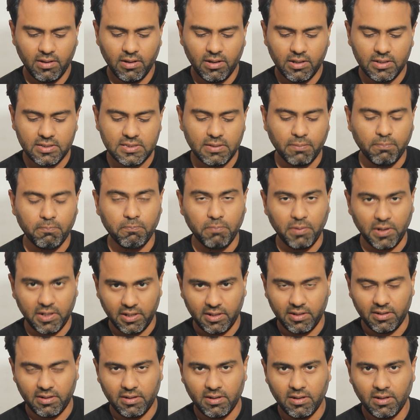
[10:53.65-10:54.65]
It's a
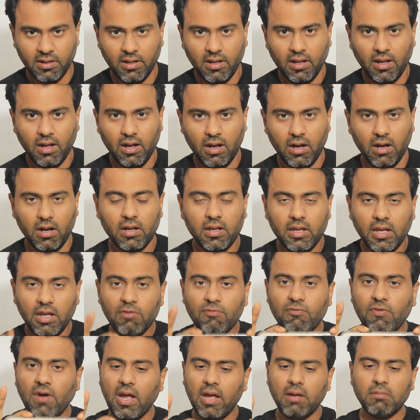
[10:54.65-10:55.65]
button.
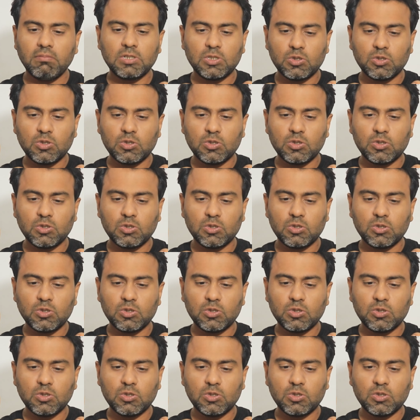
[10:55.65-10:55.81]
If I am